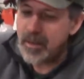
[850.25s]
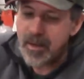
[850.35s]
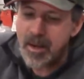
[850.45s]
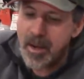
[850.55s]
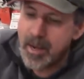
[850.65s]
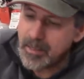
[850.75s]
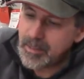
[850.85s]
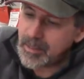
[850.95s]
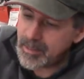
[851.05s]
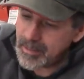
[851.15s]
And
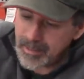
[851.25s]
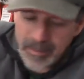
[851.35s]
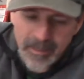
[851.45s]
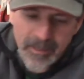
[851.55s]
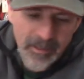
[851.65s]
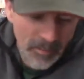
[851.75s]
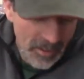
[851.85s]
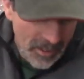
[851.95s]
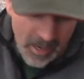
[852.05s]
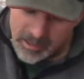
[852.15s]
some of
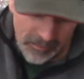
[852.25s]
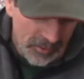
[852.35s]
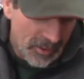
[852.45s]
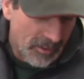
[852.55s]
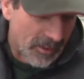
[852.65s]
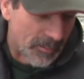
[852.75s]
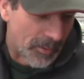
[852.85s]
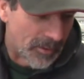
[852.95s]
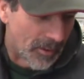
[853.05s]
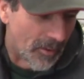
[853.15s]
these guys have seen this,
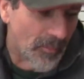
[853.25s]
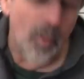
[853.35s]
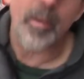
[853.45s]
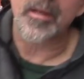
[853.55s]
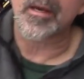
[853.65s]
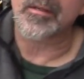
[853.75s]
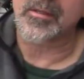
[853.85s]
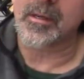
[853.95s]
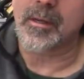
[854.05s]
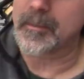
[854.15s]
but you know, nobody has
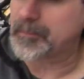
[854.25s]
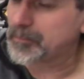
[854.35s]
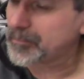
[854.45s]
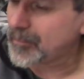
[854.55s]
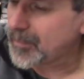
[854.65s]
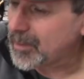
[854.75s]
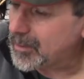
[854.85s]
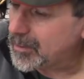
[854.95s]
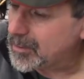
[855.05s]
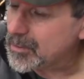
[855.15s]
uh,
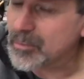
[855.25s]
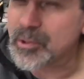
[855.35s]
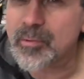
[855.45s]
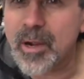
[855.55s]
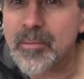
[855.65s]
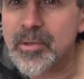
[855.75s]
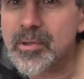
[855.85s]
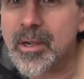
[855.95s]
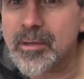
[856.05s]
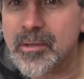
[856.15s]
you know, describe these
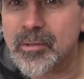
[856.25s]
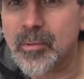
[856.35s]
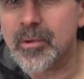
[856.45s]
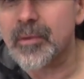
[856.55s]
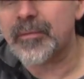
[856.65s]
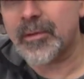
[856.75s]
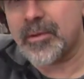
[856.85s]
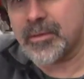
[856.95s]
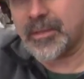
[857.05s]
changes with our flair and